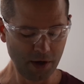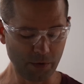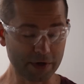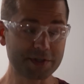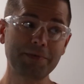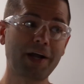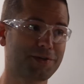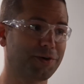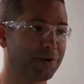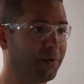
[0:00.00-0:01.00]
What are some not
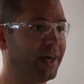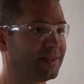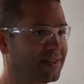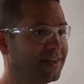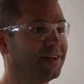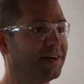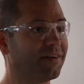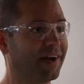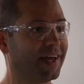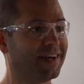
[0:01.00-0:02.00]
so good ways,
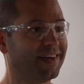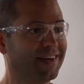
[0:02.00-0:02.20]
right?